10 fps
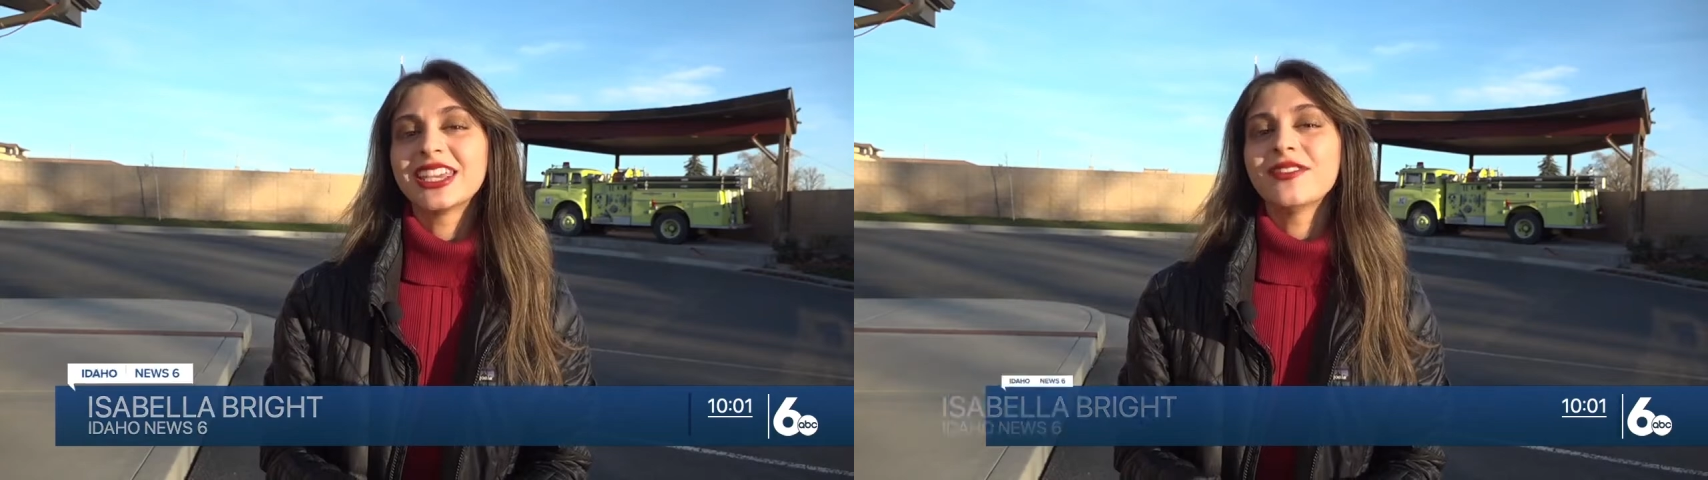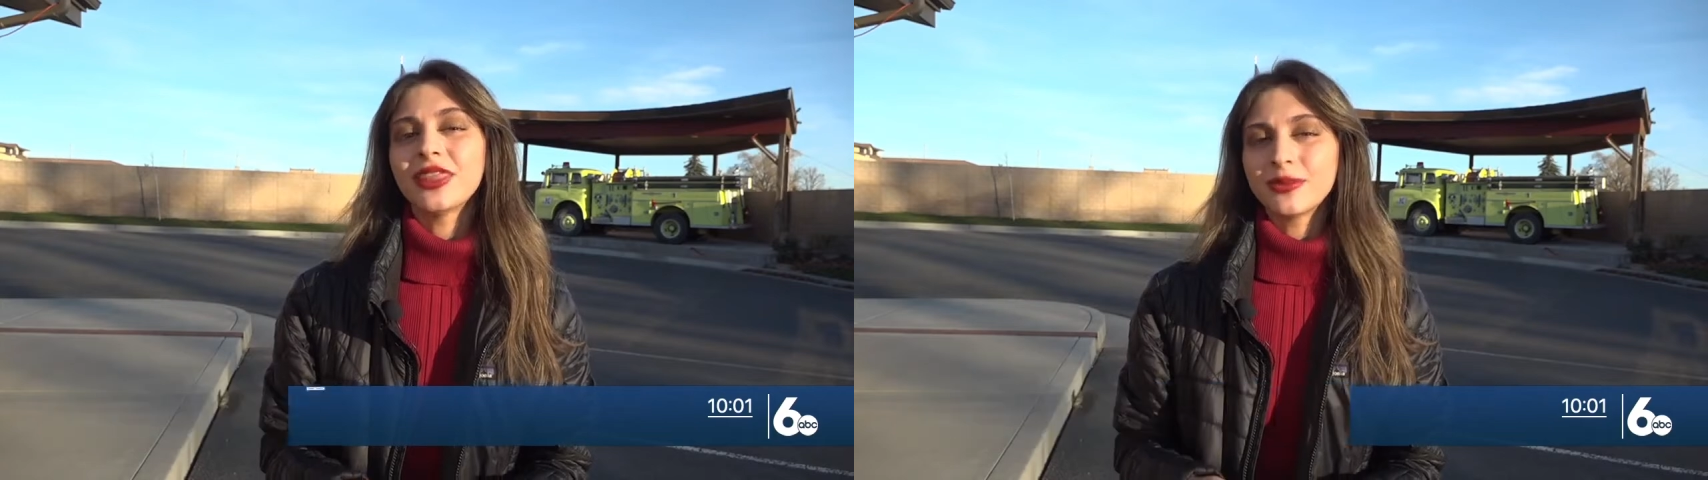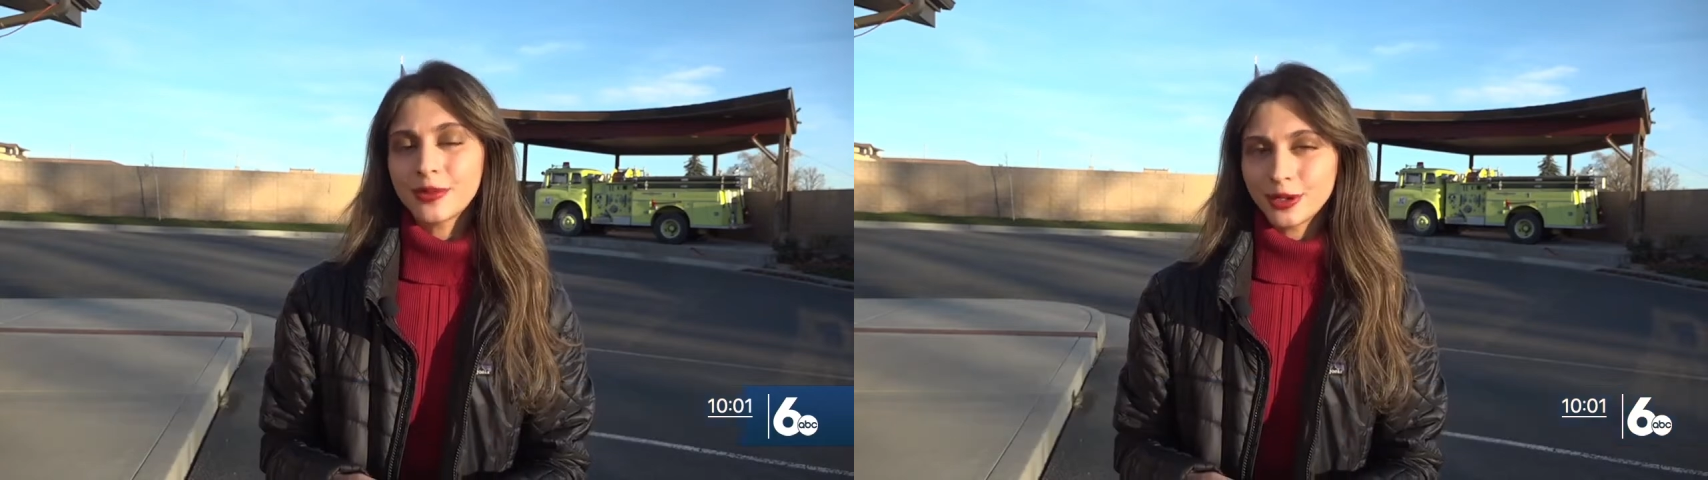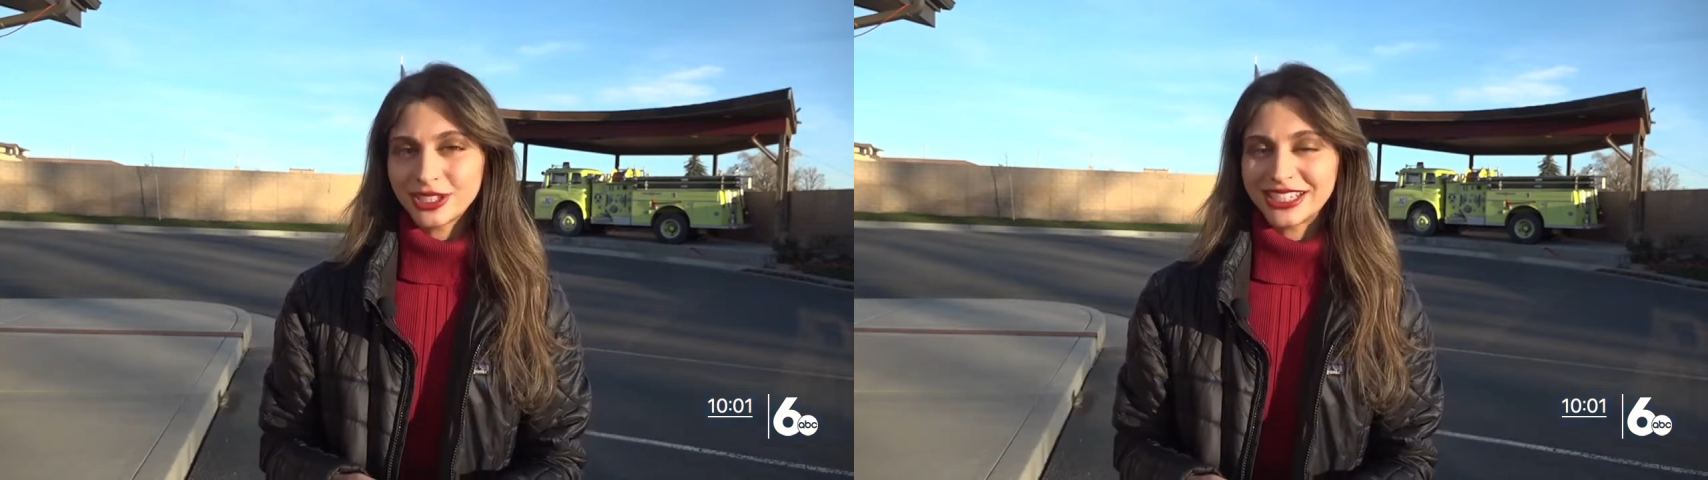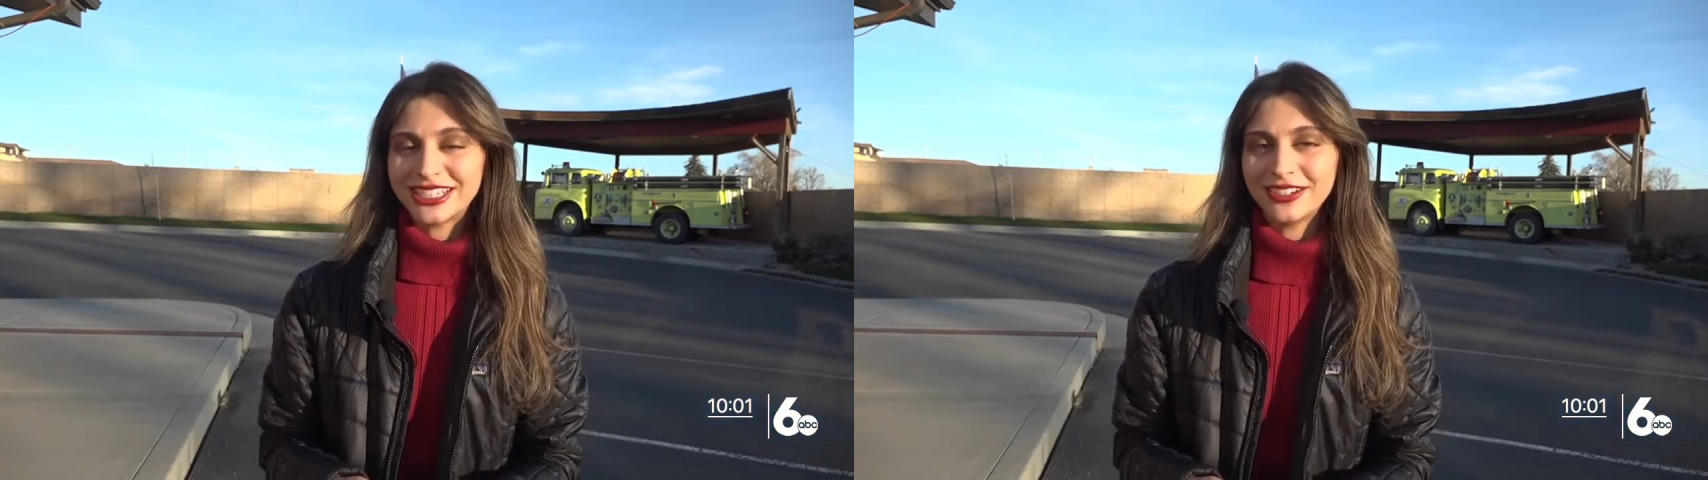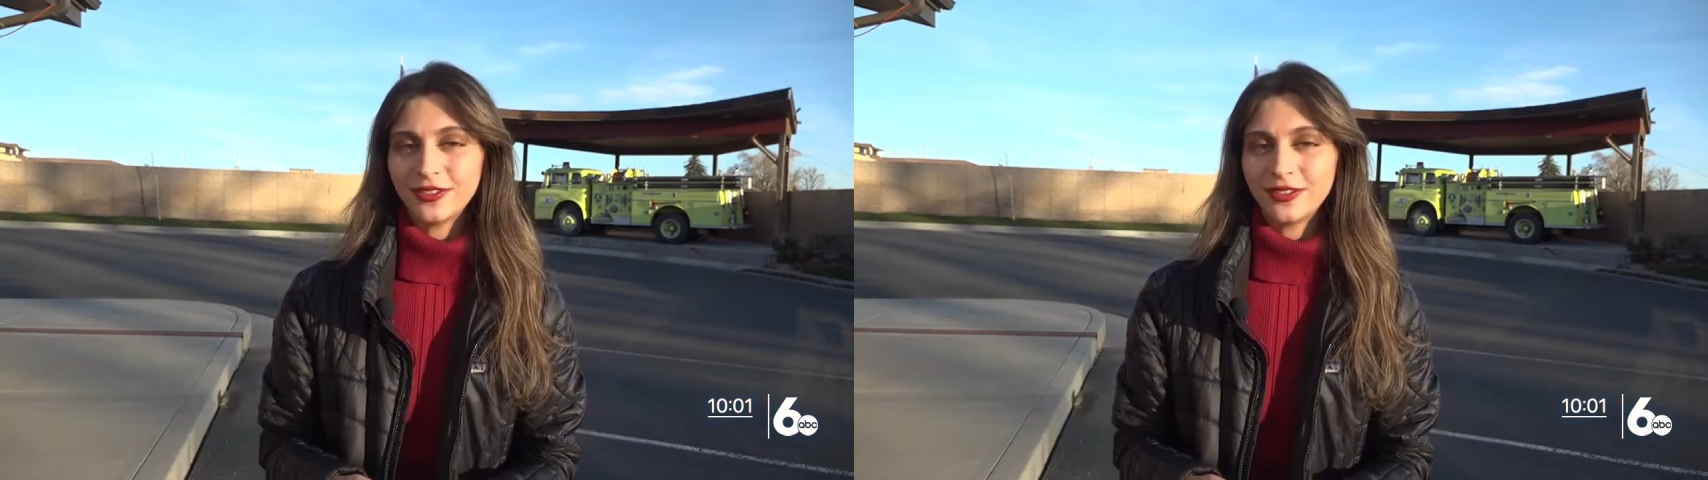even the most